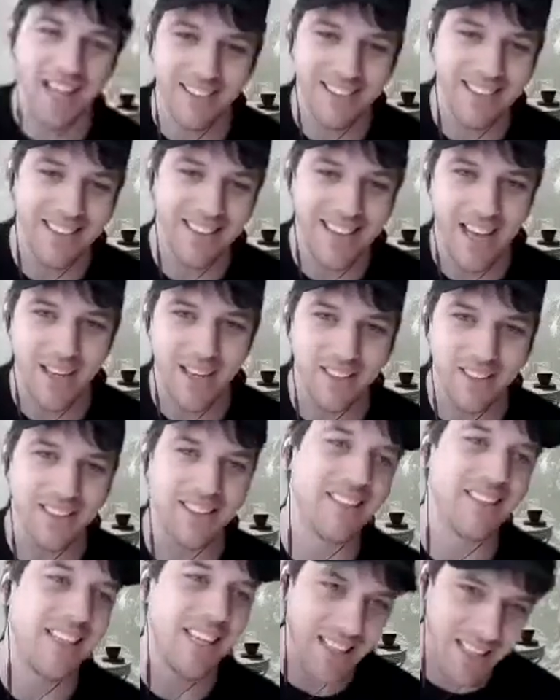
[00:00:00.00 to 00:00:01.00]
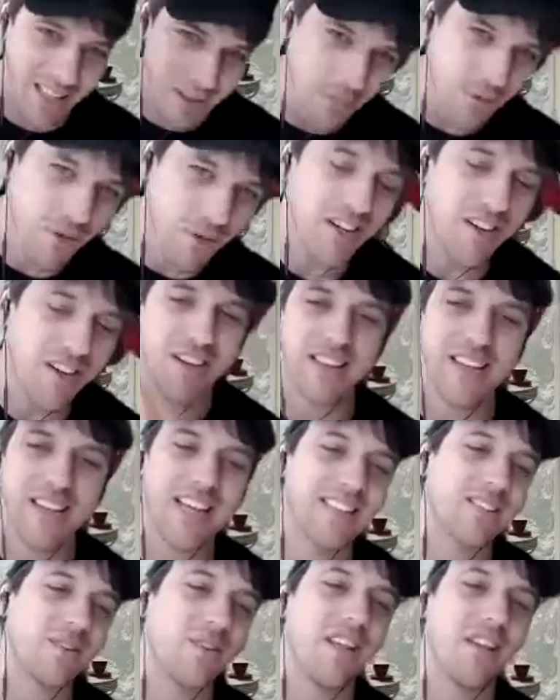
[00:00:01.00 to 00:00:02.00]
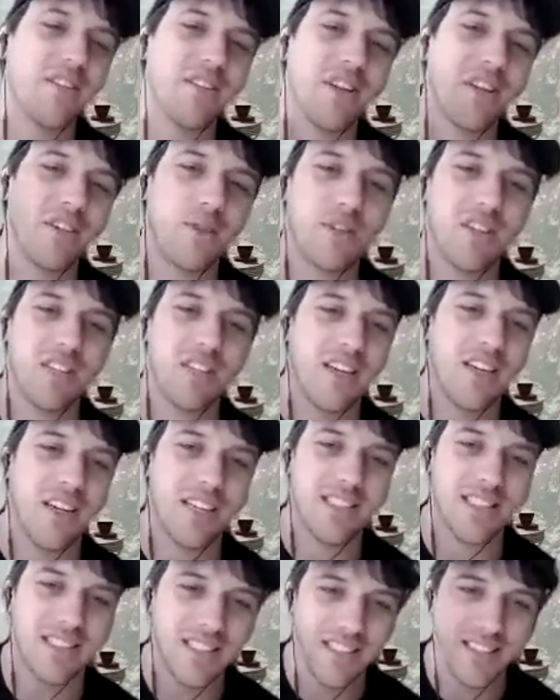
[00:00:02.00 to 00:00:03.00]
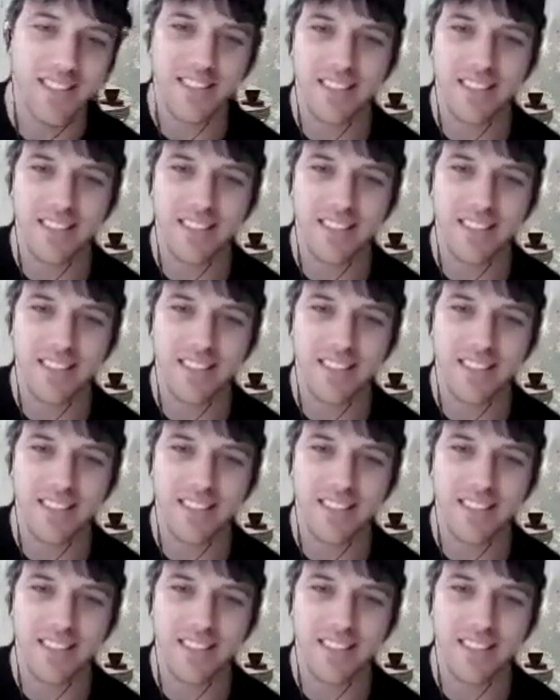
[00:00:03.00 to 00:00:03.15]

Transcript: 1,000 and then putting all that, so 1,100 EOS